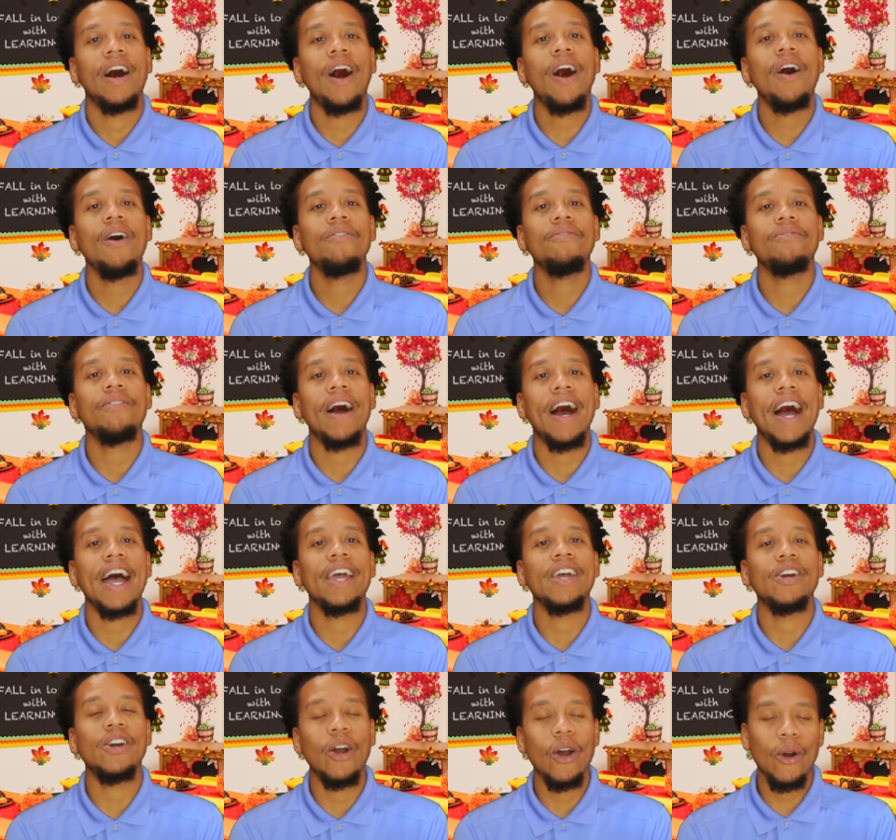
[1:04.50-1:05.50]
Off
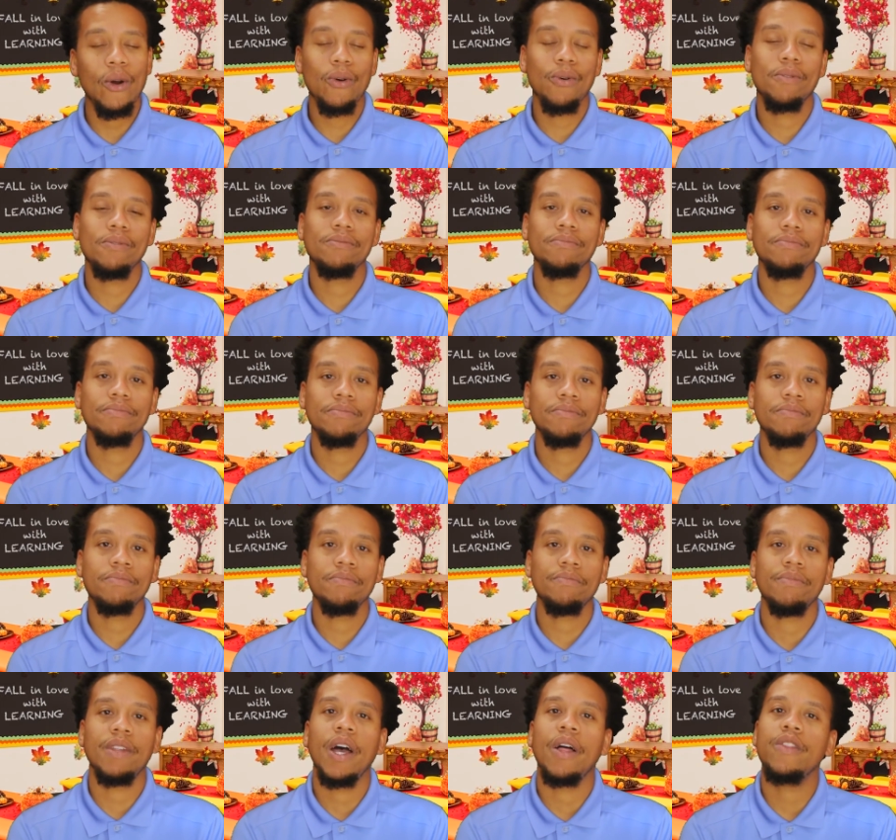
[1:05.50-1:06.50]
I Go.
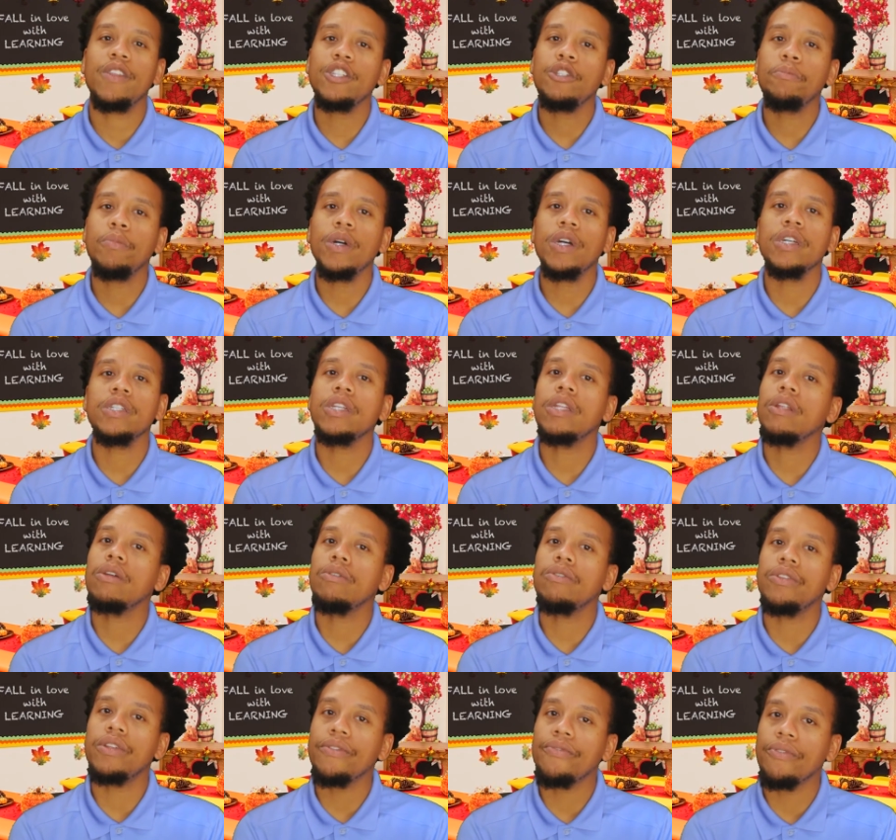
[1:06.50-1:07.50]
Now, this book is a
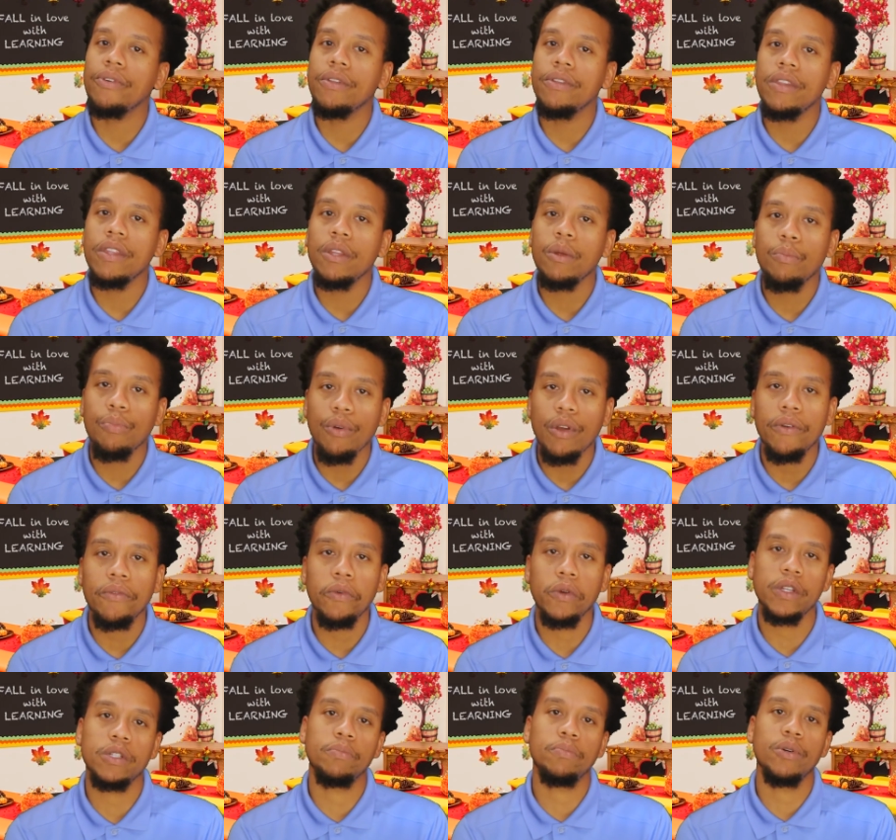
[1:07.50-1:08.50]
little different than the
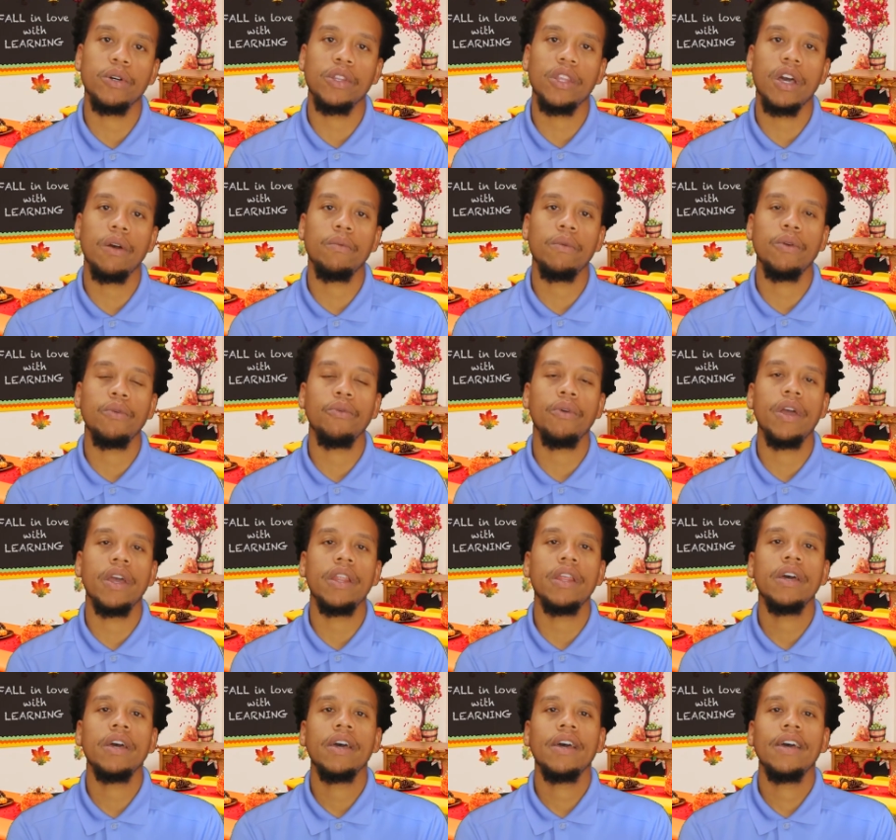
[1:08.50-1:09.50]
previous book that we read.